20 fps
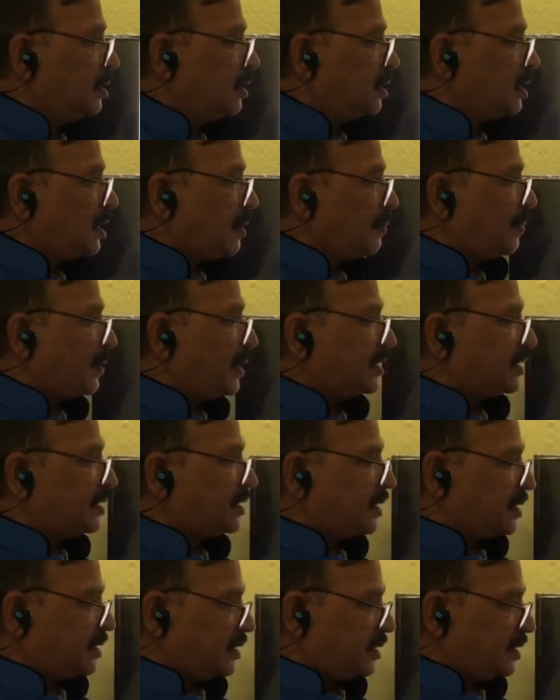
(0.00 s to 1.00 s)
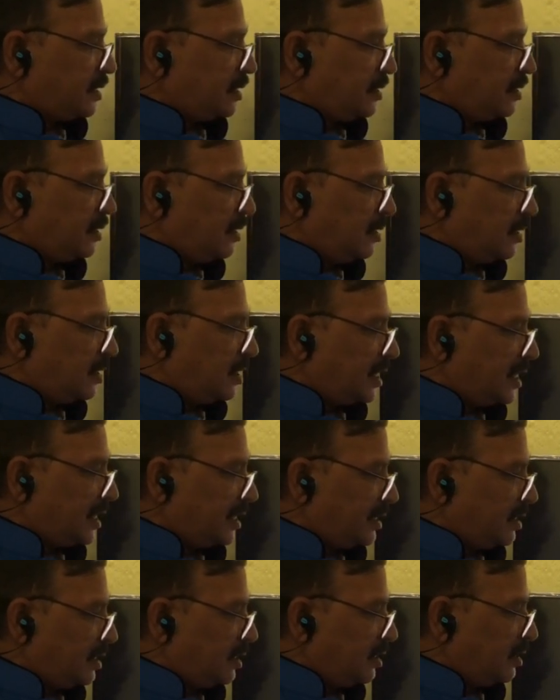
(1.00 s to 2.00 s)
cup-like structure
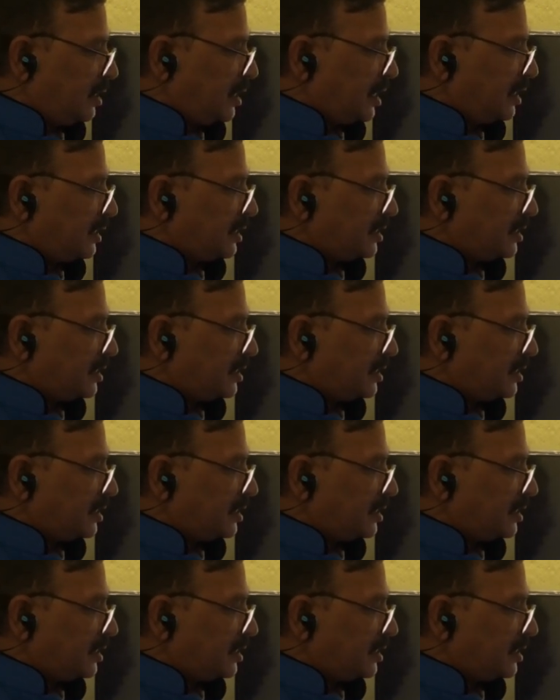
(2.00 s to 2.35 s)
and other